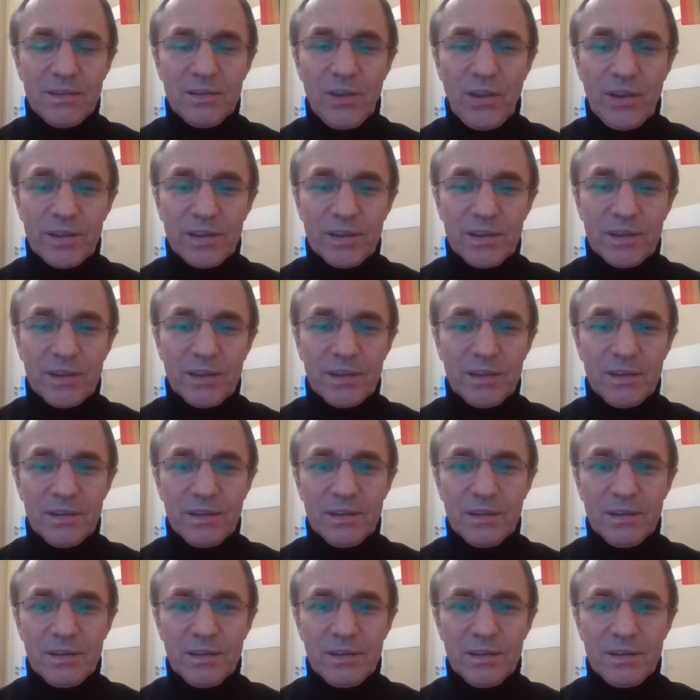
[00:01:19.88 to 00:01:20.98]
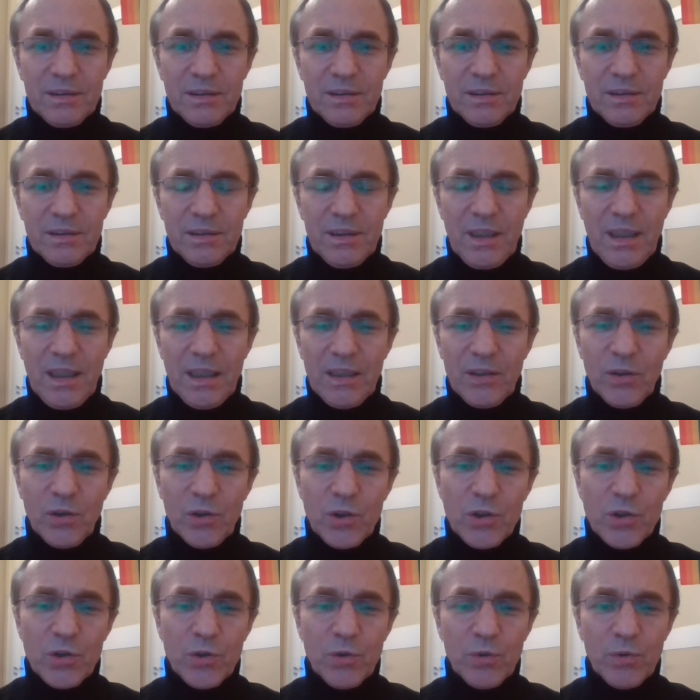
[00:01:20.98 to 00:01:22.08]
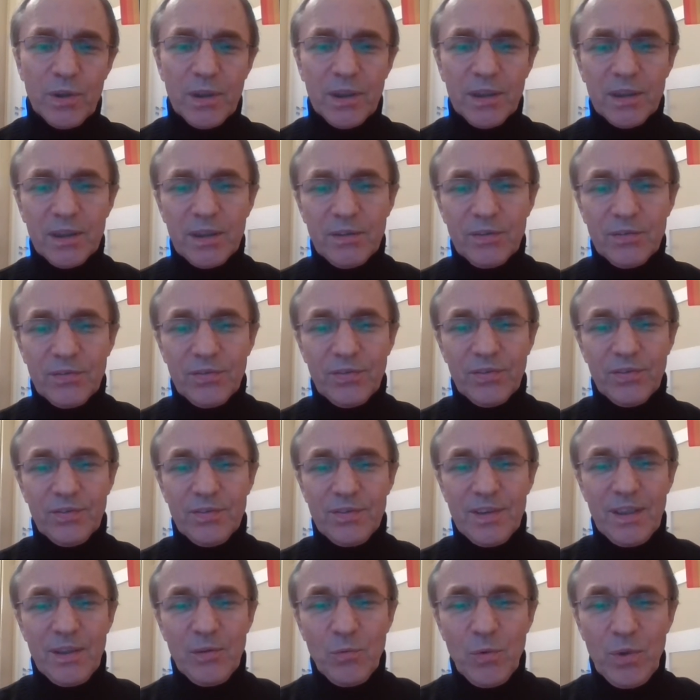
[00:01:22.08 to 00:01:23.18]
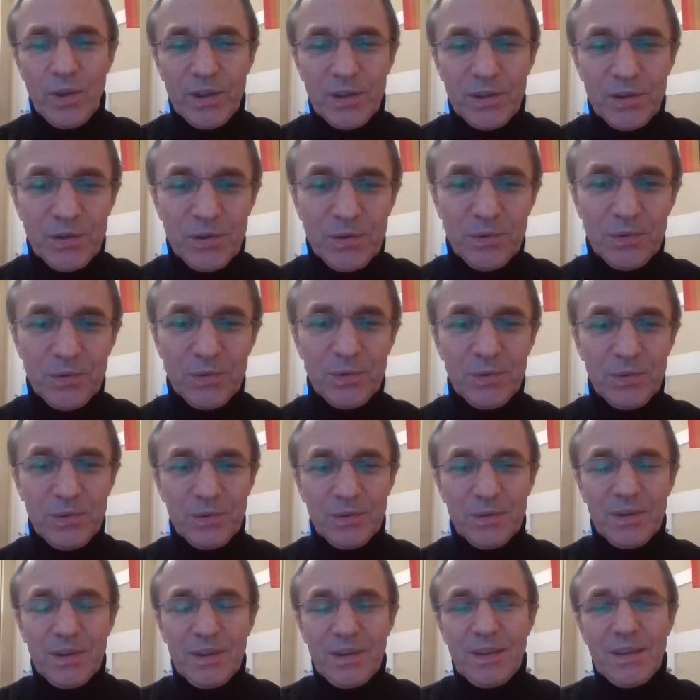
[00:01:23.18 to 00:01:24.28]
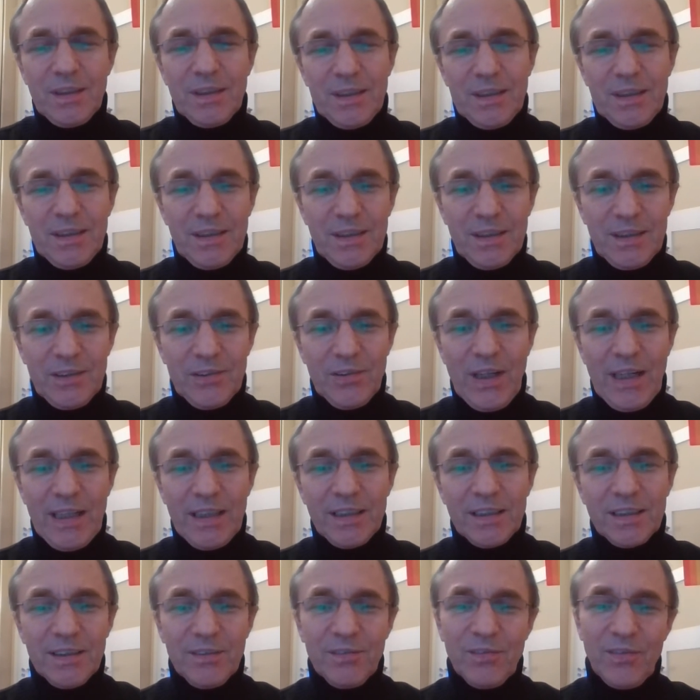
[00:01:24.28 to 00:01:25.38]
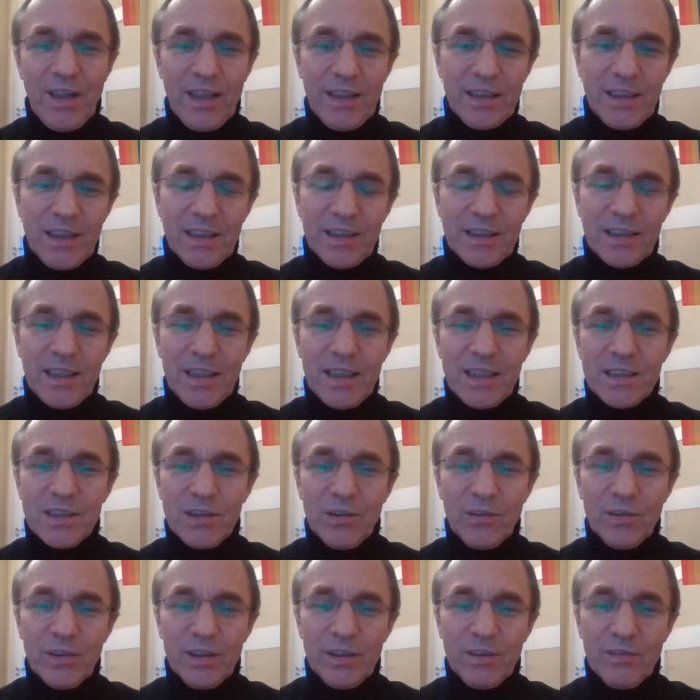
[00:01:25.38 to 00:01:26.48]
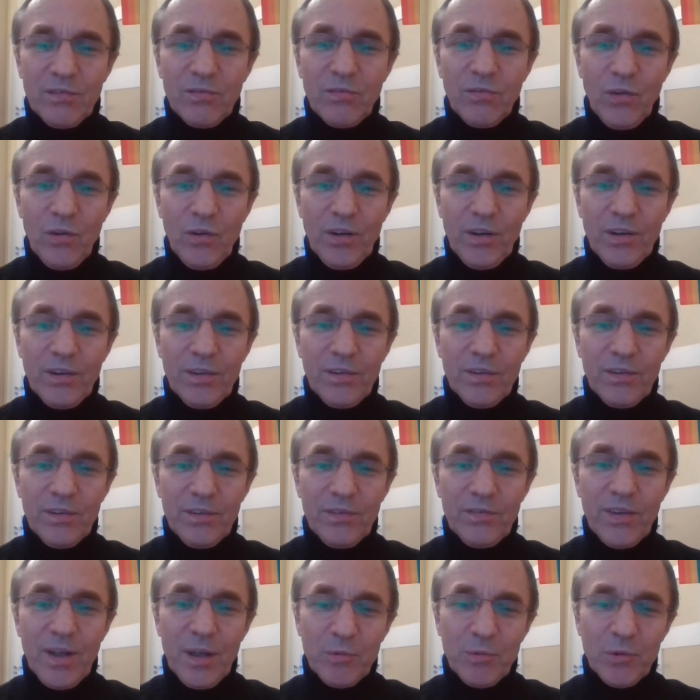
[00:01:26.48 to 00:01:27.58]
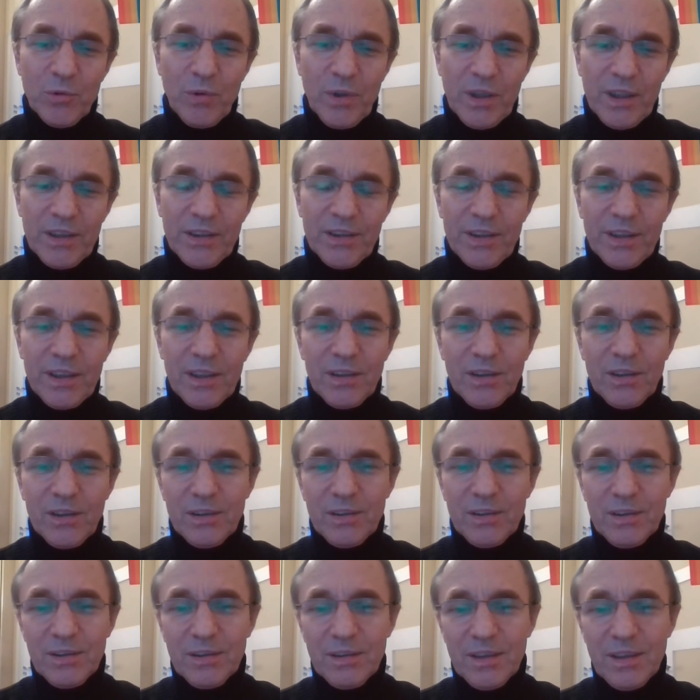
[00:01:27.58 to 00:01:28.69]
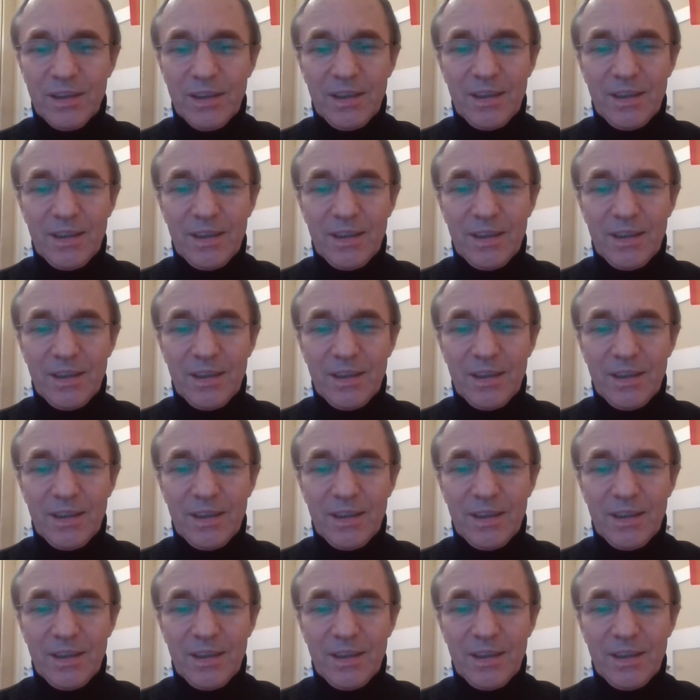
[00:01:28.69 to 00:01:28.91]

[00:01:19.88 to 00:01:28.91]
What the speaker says: are not sure if they want to write the final test on 4th February or